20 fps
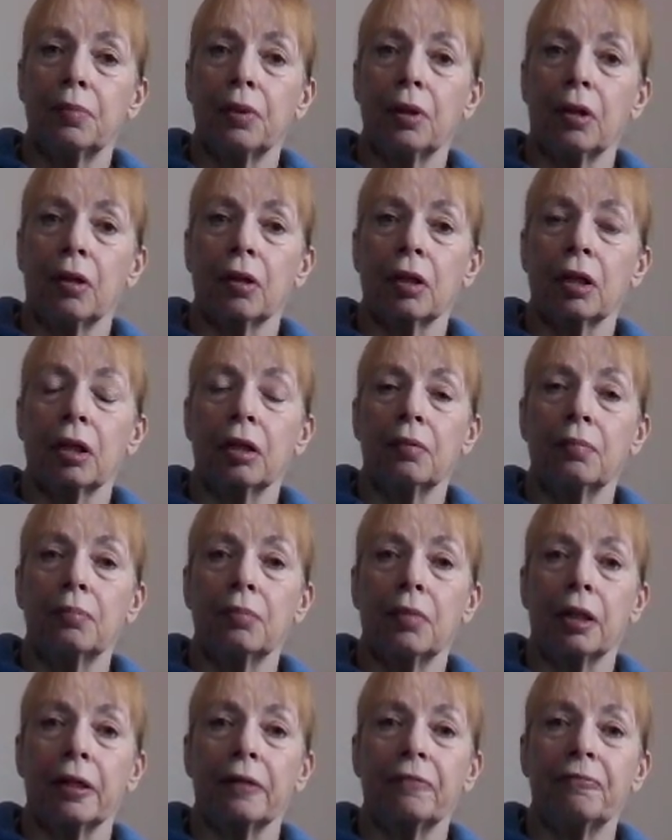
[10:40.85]
block
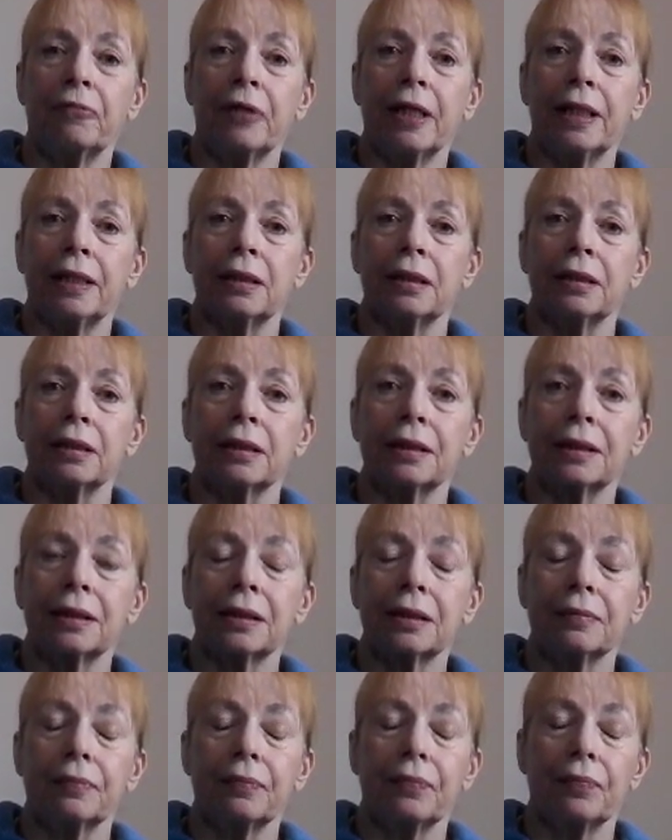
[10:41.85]
my friends.